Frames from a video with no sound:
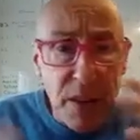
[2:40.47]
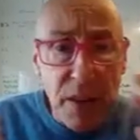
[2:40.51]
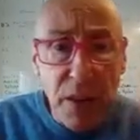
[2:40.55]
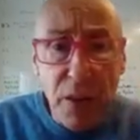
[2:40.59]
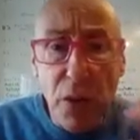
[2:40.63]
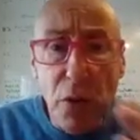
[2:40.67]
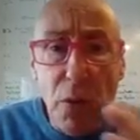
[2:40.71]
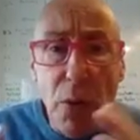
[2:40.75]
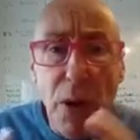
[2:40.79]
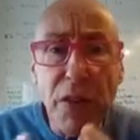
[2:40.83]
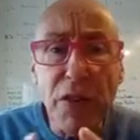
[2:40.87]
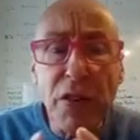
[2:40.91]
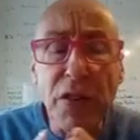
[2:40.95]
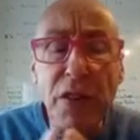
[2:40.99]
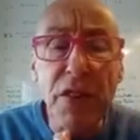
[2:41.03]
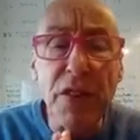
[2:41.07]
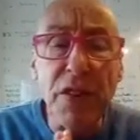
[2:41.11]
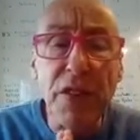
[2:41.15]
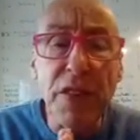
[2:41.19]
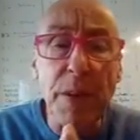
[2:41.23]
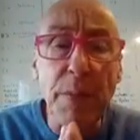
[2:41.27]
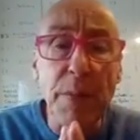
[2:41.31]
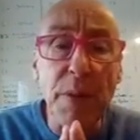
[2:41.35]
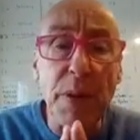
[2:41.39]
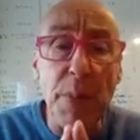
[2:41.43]
the
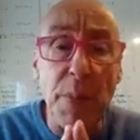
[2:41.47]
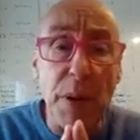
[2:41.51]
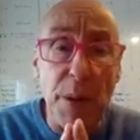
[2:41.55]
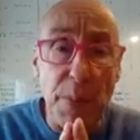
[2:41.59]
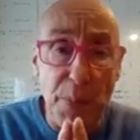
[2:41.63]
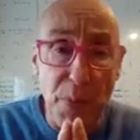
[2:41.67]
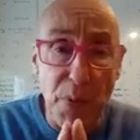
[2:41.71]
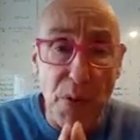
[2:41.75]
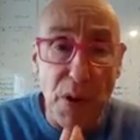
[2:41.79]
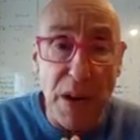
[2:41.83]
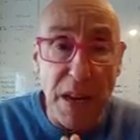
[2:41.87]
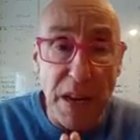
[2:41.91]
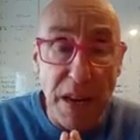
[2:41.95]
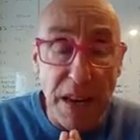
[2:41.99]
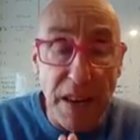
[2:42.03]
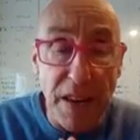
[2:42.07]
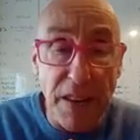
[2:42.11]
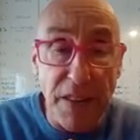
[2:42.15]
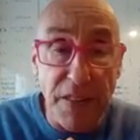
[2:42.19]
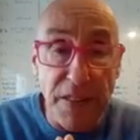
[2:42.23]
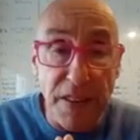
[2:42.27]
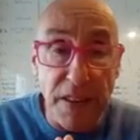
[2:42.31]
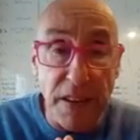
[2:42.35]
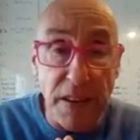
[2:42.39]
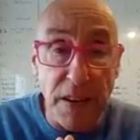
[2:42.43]
questions seem to be pretty
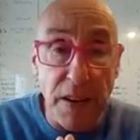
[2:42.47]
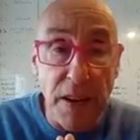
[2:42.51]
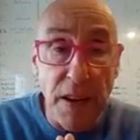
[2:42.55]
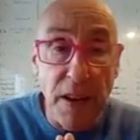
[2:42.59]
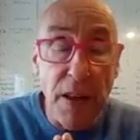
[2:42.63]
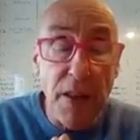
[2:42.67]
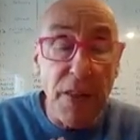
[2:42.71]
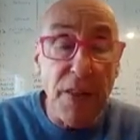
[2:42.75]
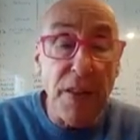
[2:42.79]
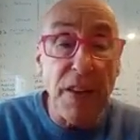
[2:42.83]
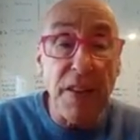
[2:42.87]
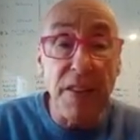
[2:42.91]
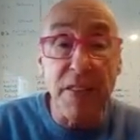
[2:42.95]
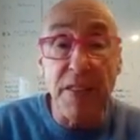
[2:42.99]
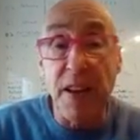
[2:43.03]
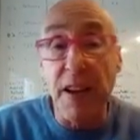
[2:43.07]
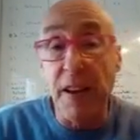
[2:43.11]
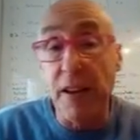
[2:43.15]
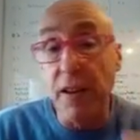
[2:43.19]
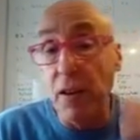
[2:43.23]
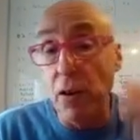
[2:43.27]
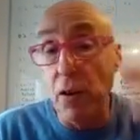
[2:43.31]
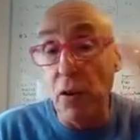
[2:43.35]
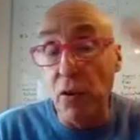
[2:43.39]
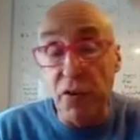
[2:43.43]
easy. Things
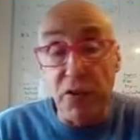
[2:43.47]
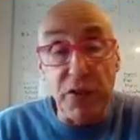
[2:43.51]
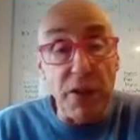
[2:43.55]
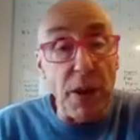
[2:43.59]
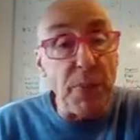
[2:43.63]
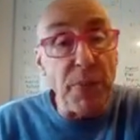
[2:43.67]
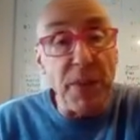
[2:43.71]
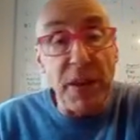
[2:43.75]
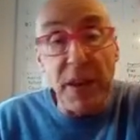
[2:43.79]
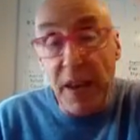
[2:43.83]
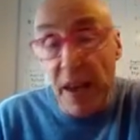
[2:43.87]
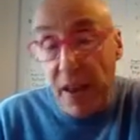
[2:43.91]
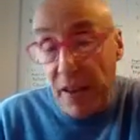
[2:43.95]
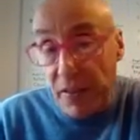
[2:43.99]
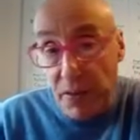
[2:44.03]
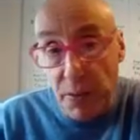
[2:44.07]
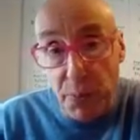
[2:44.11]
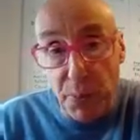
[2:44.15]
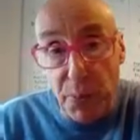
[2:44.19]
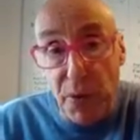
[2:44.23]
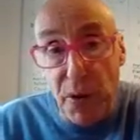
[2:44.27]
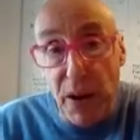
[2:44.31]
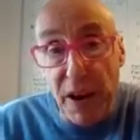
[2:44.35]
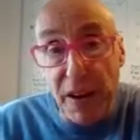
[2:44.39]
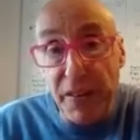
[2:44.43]
like, something has a
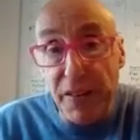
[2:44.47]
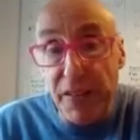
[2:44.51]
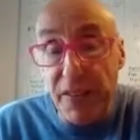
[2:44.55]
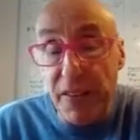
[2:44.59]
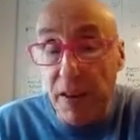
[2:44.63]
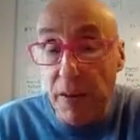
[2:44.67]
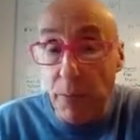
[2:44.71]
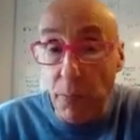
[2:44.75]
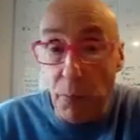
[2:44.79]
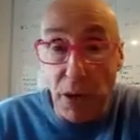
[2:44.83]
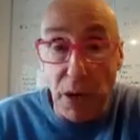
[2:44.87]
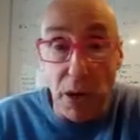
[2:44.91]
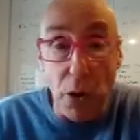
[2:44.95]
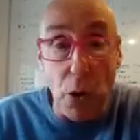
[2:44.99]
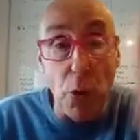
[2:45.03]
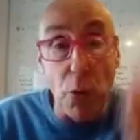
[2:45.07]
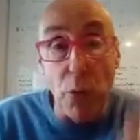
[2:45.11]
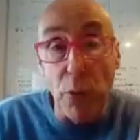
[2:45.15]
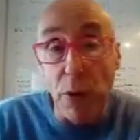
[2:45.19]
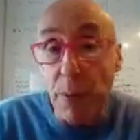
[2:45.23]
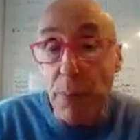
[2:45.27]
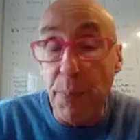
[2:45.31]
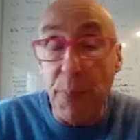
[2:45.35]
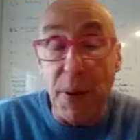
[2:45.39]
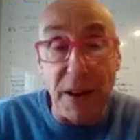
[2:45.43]
price and we
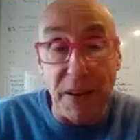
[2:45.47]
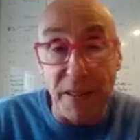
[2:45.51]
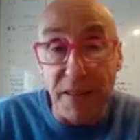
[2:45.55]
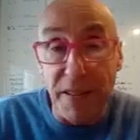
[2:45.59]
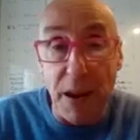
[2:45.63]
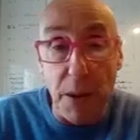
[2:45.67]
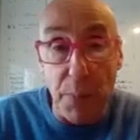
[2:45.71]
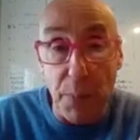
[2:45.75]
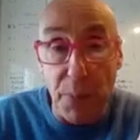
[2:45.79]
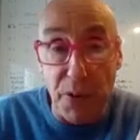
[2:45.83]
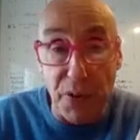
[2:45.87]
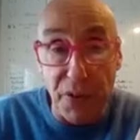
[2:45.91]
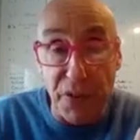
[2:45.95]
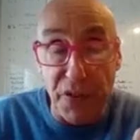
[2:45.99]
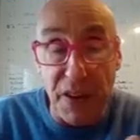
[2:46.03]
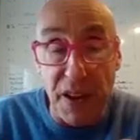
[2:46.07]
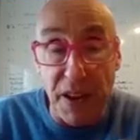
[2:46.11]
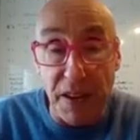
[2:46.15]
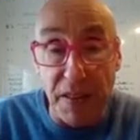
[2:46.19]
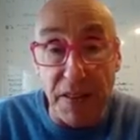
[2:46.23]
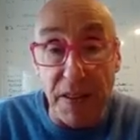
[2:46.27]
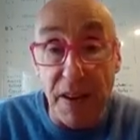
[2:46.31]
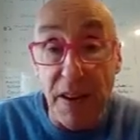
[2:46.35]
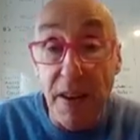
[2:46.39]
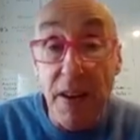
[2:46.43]
lower it by
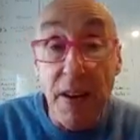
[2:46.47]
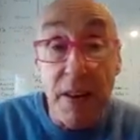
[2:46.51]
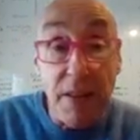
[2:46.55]
10%.